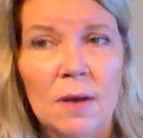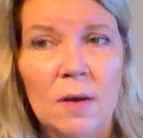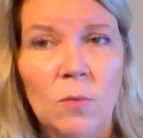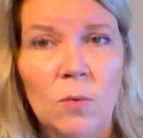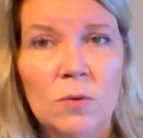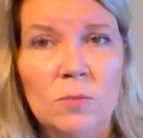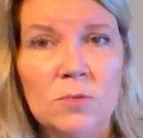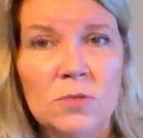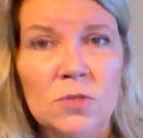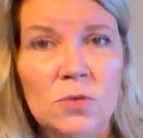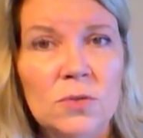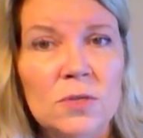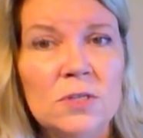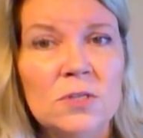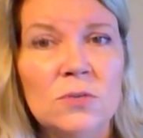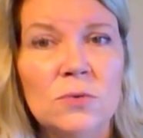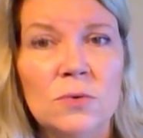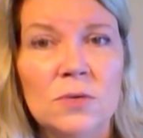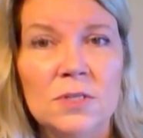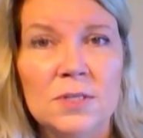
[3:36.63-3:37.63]
We'll do this
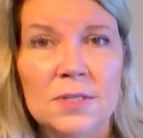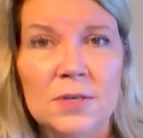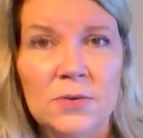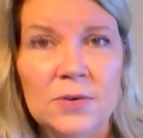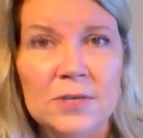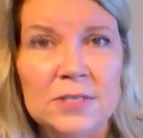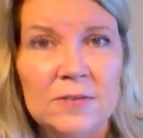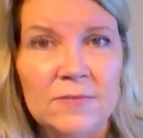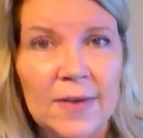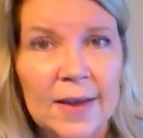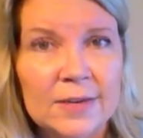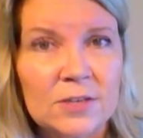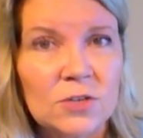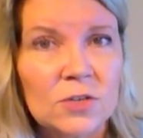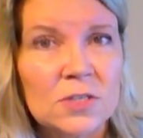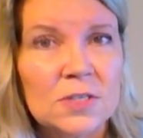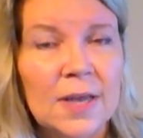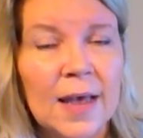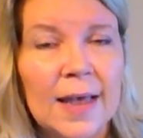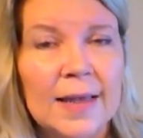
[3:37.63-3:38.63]
through a series of
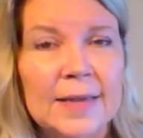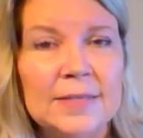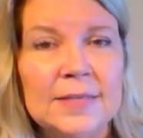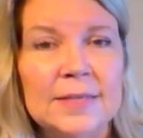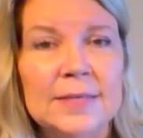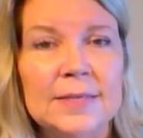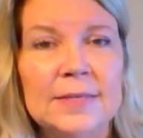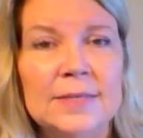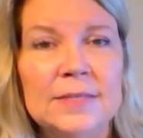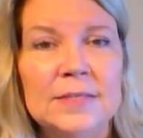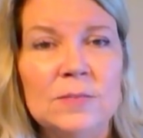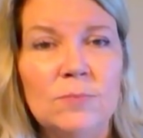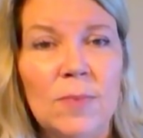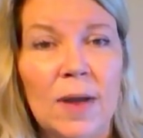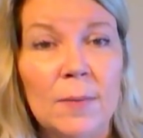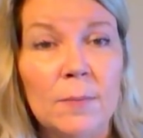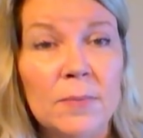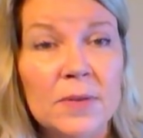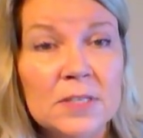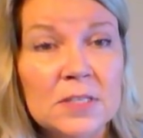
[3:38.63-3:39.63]
exercises.
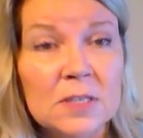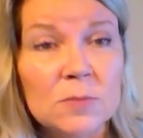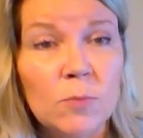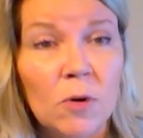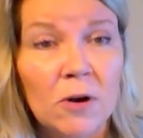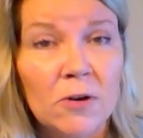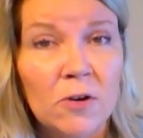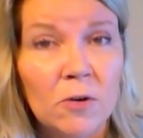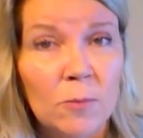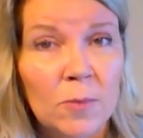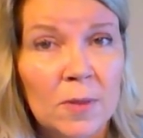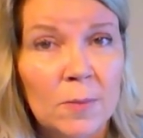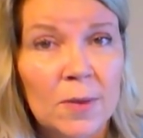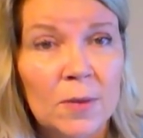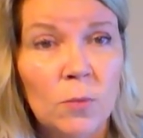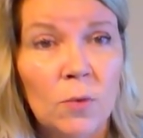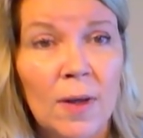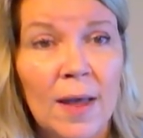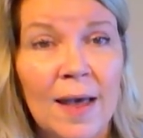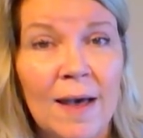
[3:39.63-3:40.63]
My business partner Mimi
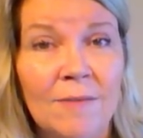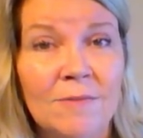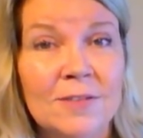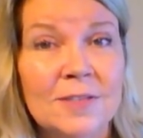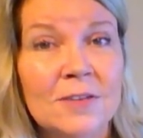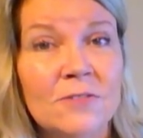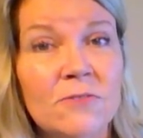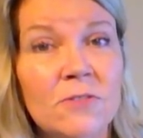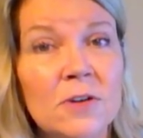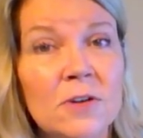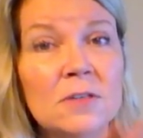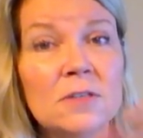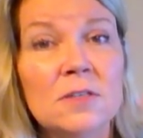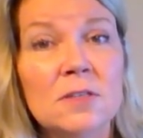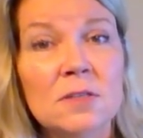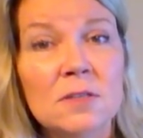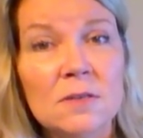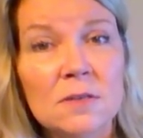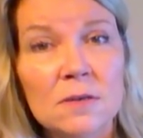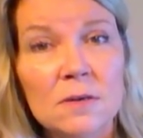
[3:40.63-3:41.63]
will have
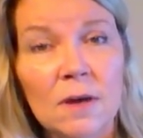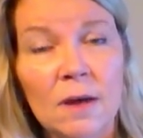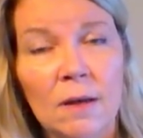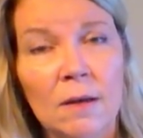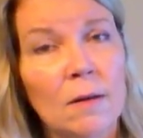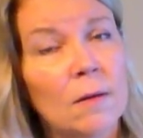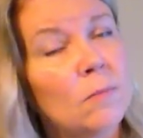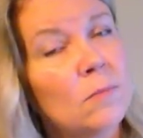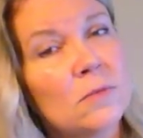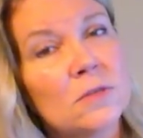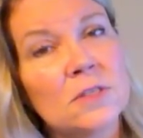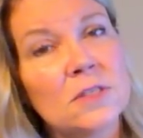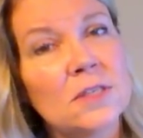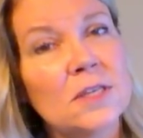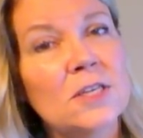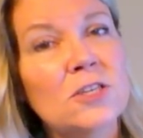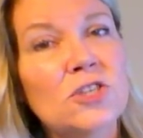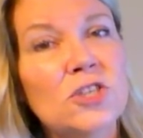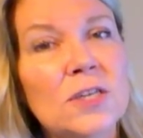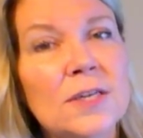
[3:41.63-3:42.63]
different
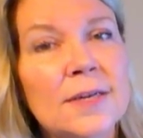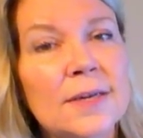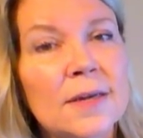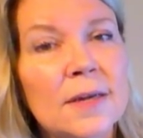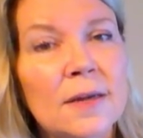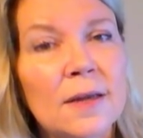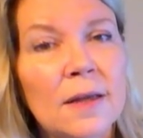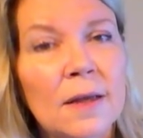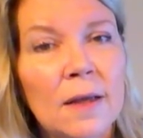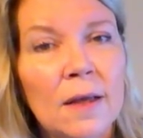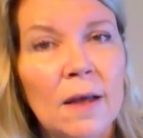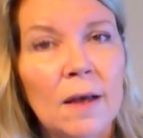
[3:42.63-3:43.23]
teaching